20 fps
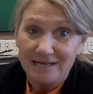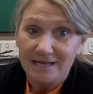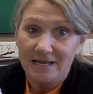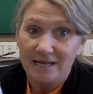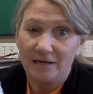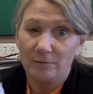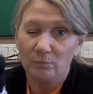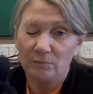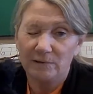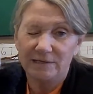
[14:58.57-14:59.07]

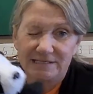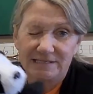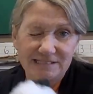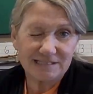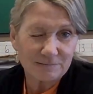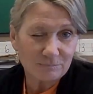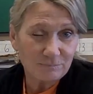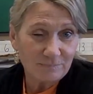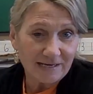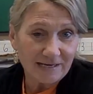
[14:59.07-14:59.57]
And we
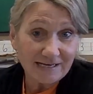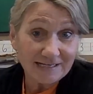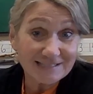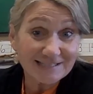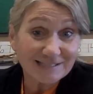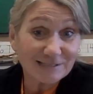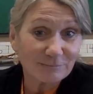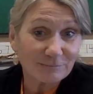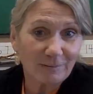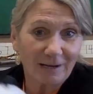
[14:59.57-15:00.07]
make a
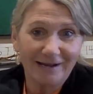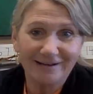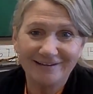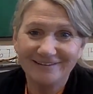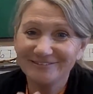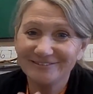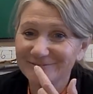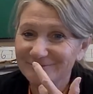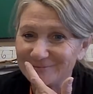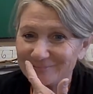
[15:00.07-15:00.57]

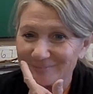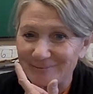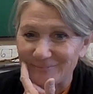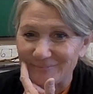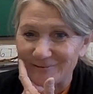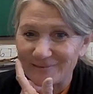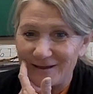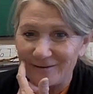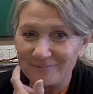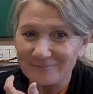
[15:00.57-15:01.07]
smile. Remember
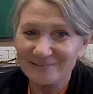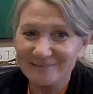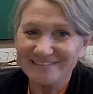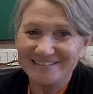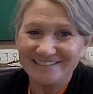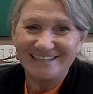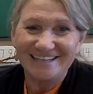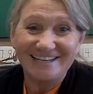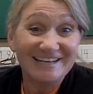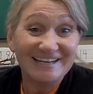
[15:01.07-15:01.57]
that one?
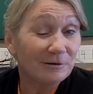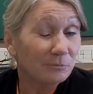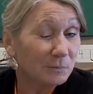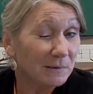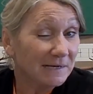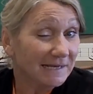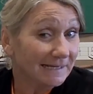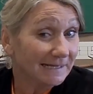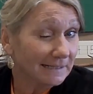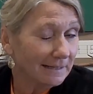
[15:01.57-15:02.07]
And
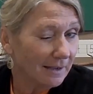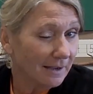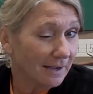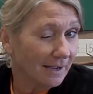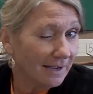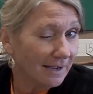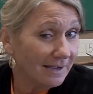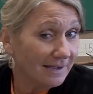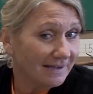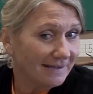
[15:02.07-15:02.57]
wink an
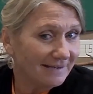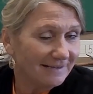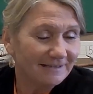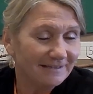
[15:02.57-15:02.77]
eye.